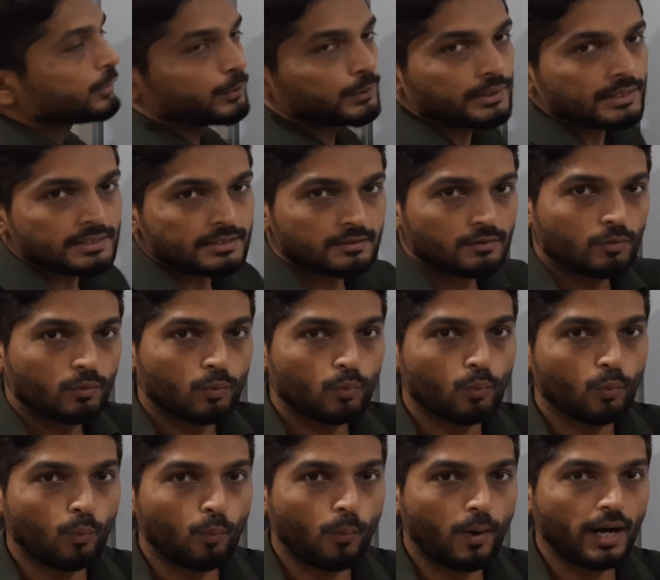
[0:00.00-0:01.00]
u is
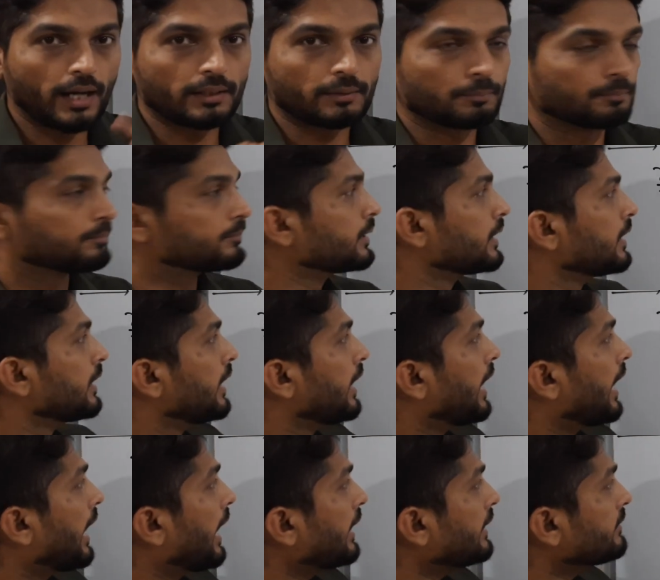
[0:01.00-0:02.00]
1,
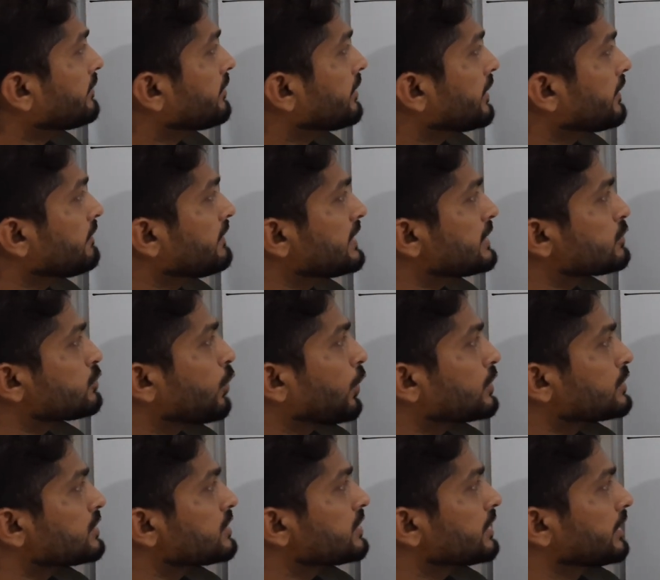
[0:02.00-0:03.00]
and 3v is
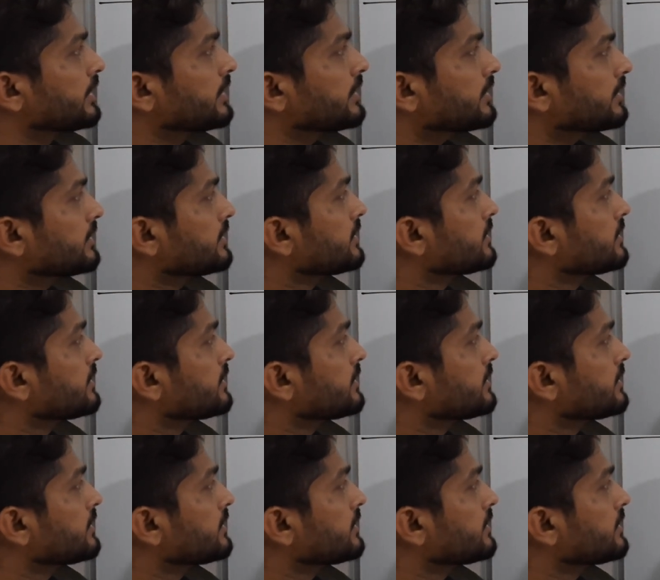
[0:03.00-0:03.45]
constant